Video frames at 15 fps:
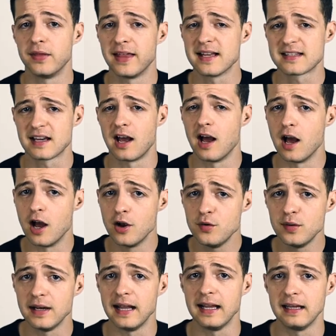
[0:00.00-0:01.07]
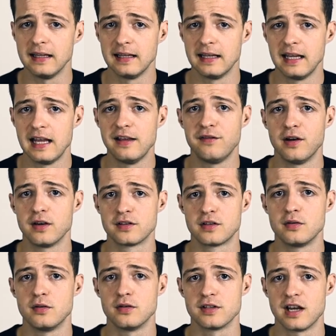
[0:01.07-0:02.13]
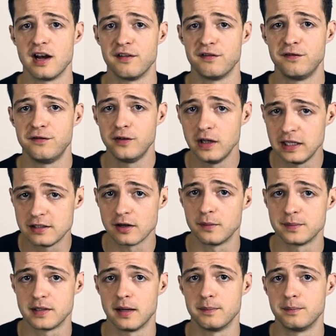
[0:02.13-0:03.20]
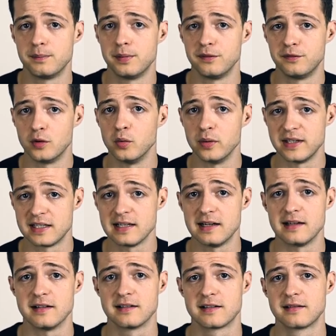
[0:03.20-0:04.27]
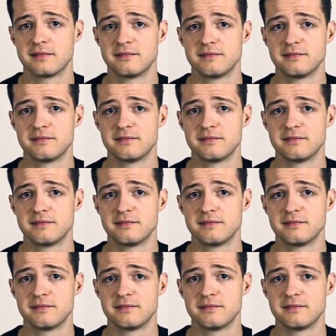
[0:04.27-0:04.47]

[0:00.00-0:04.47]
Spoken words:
but that's only if our stores are fully topped up before we start.